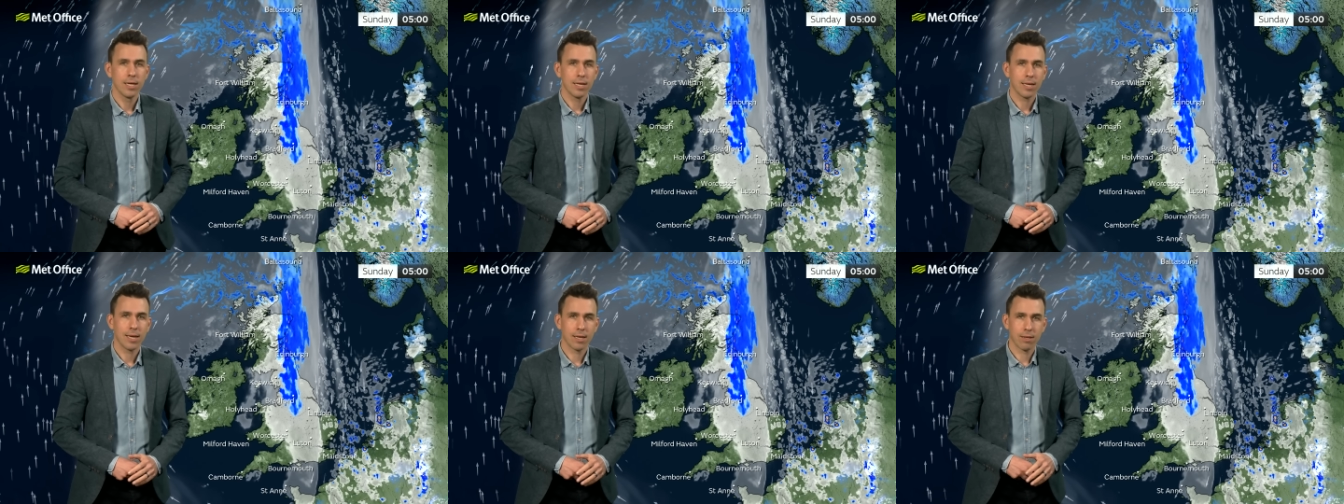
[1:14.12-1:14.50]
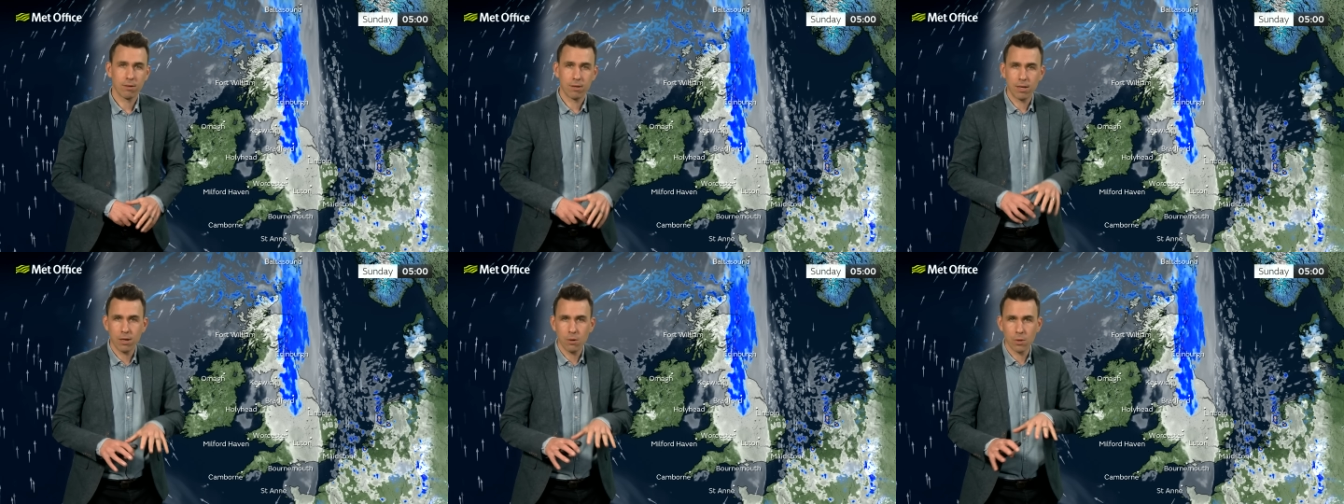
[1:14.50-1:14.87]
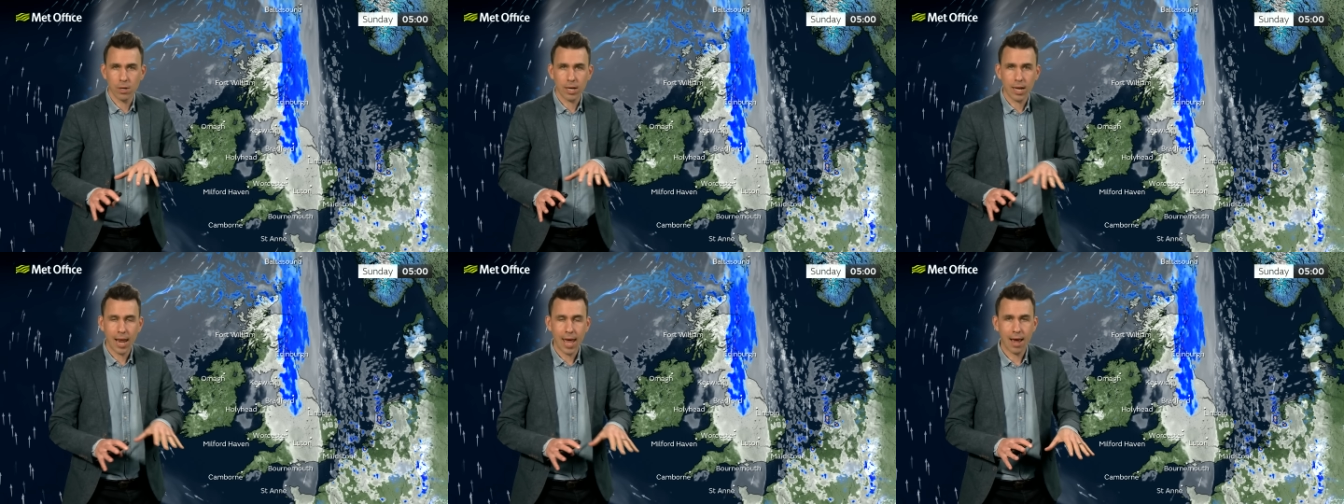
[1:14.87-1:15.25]
Now, lower
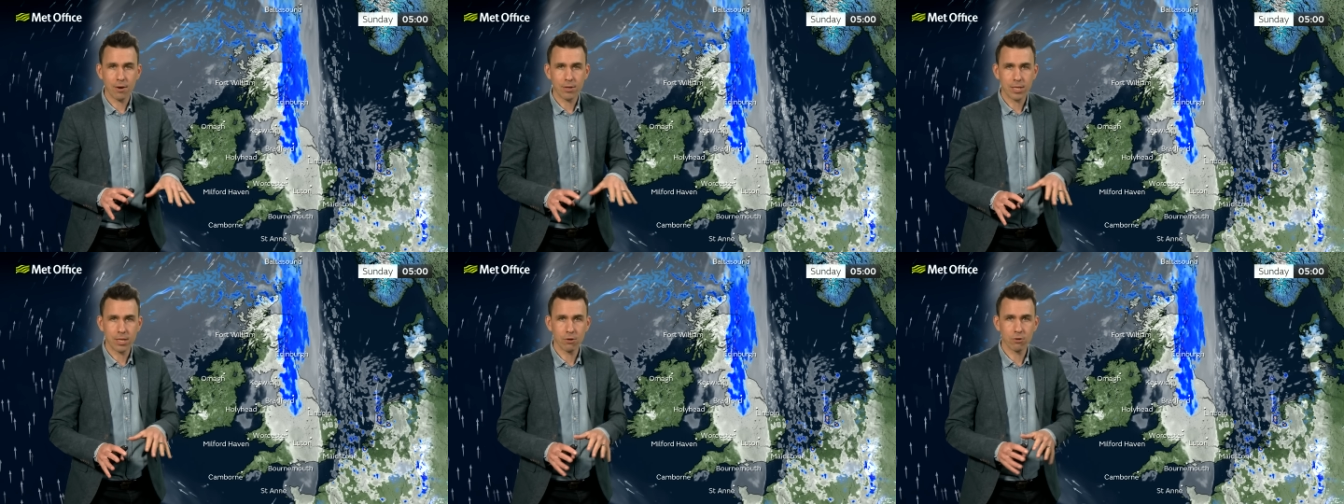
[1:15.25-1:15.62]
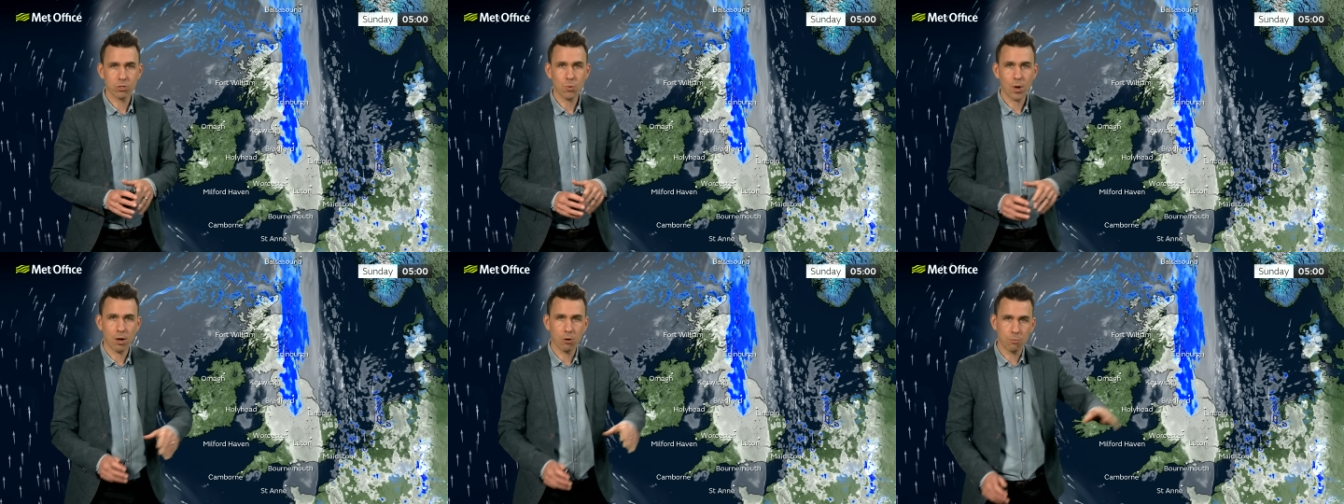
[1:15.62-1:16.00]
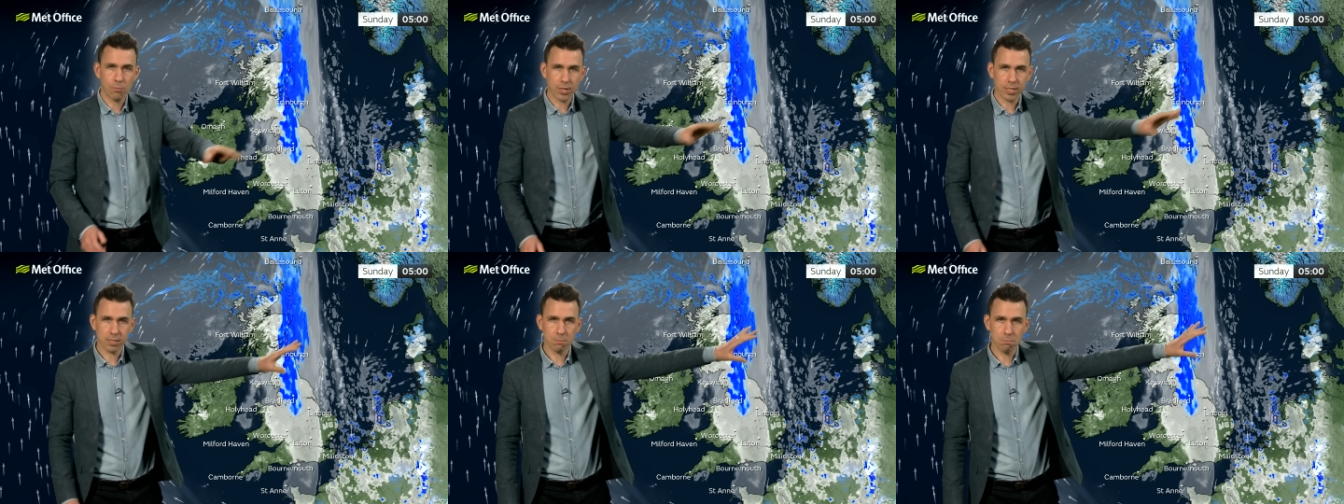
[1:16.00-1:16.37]
cloud here as well will
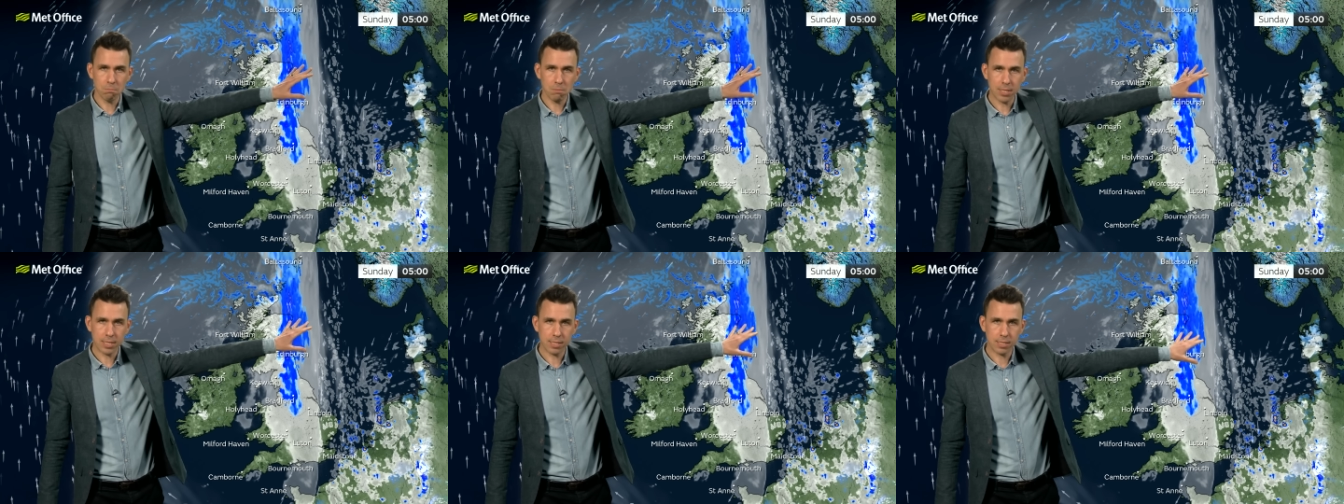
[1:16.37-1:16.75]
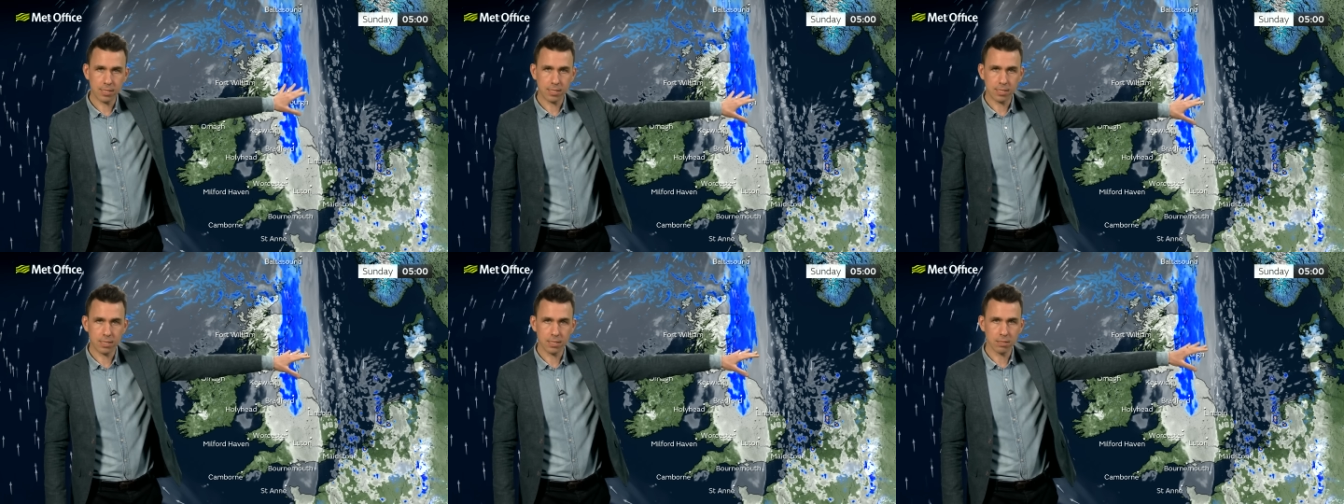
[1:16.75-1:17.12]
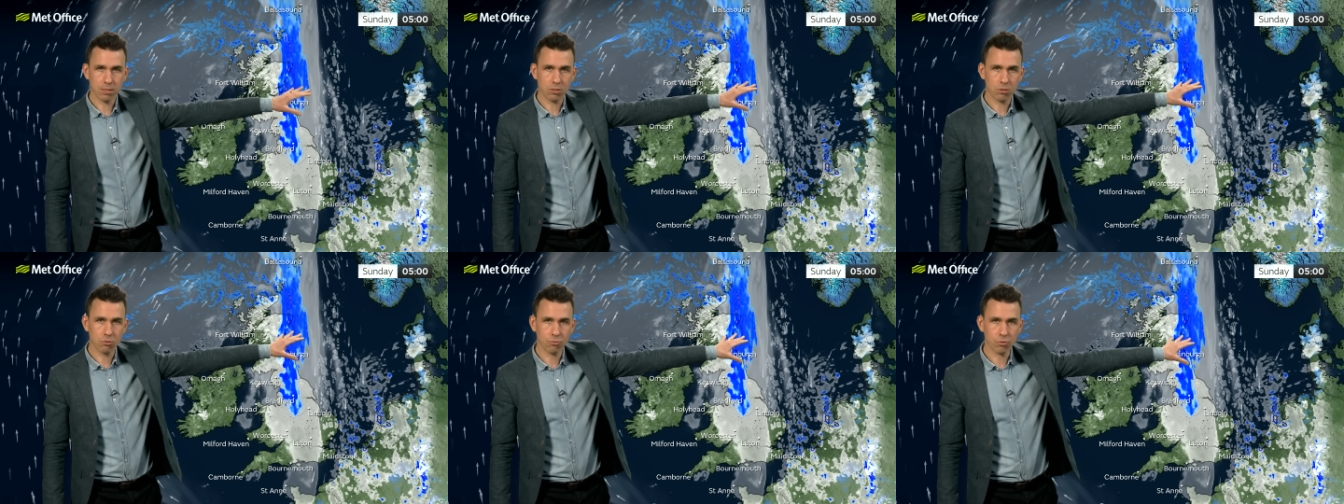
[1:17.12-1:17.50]
bring some mist
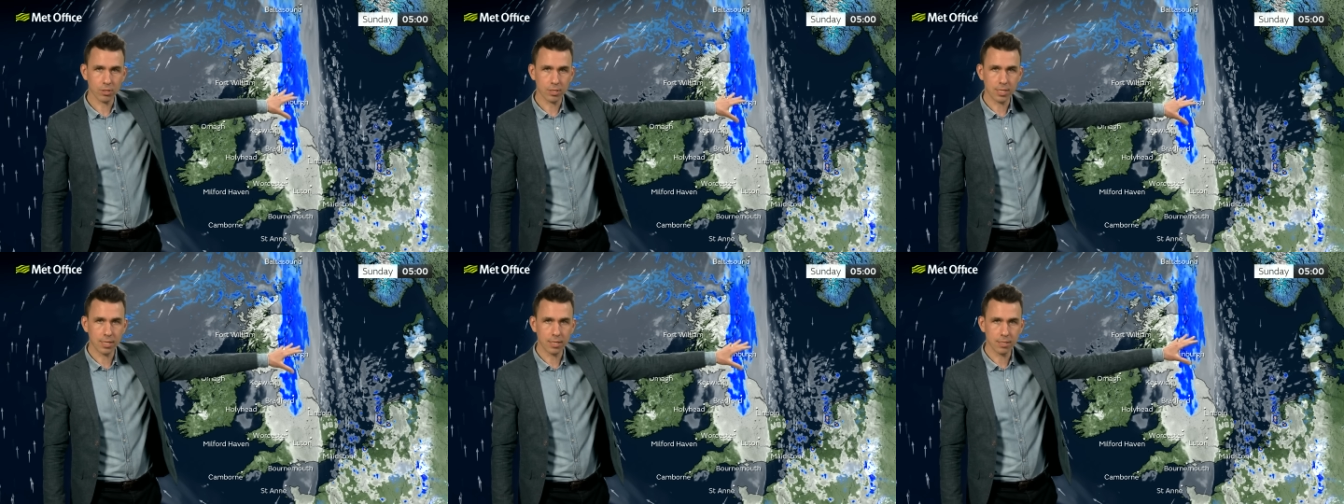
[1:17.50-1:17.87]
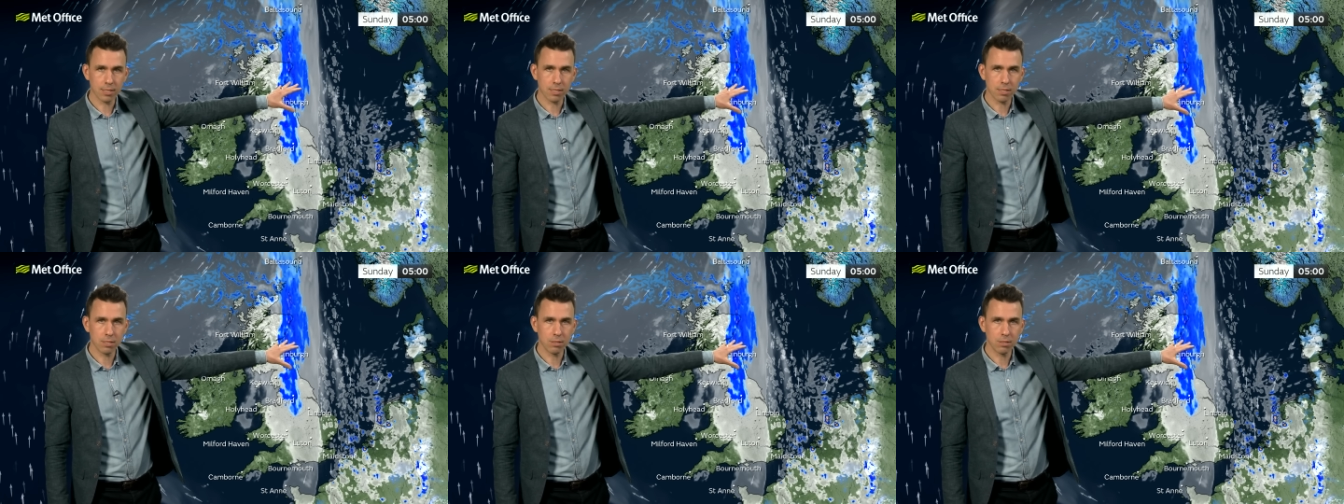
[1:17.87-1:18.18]
and grottiness